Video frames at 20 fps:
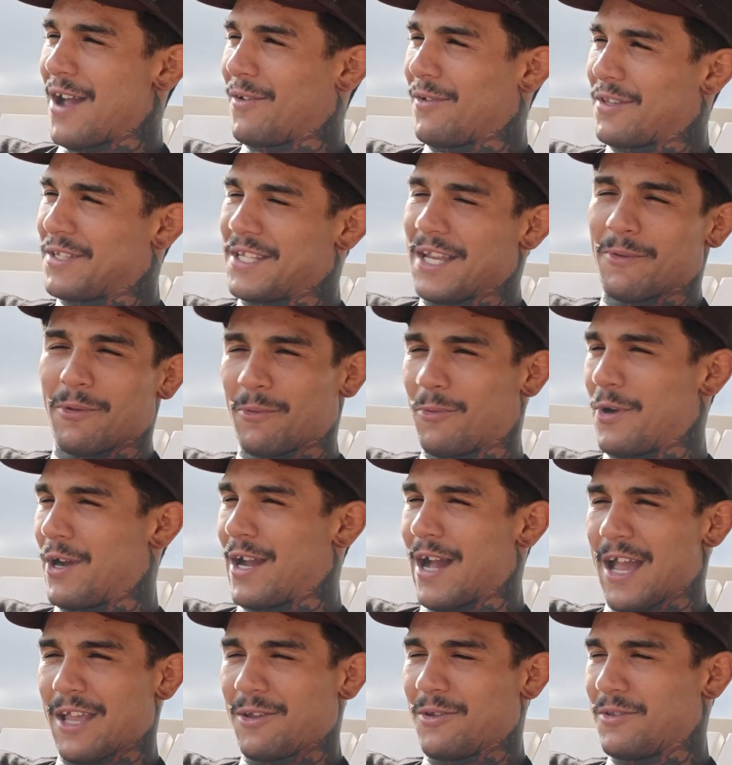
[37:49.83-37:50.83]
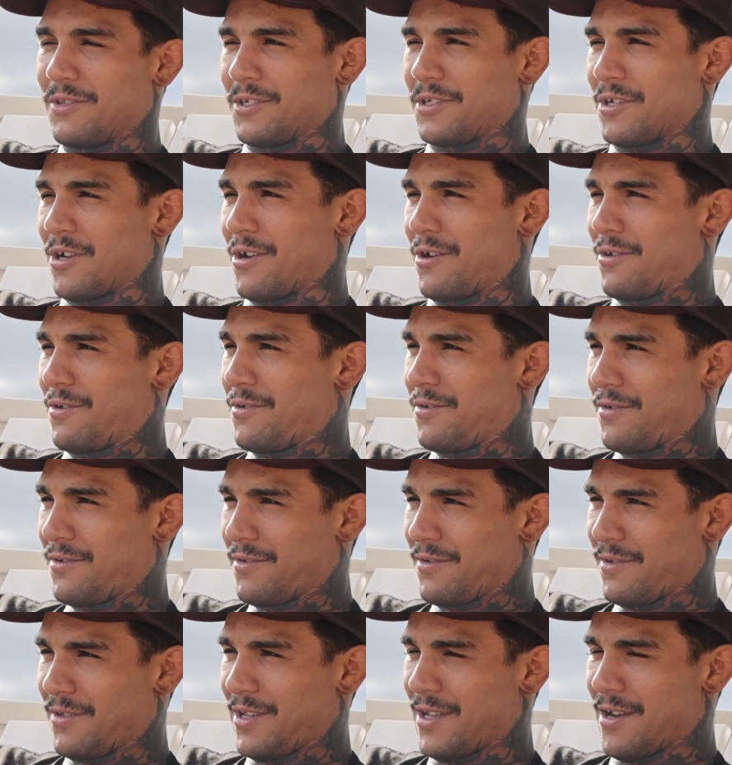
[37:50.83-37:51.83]
stick with what got you in the show.
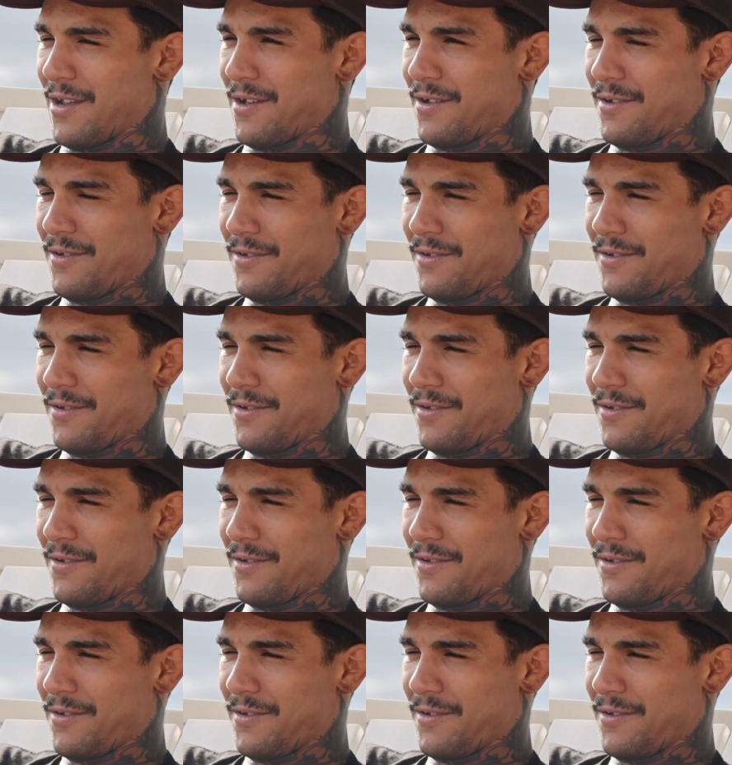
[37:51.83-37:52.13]
You know,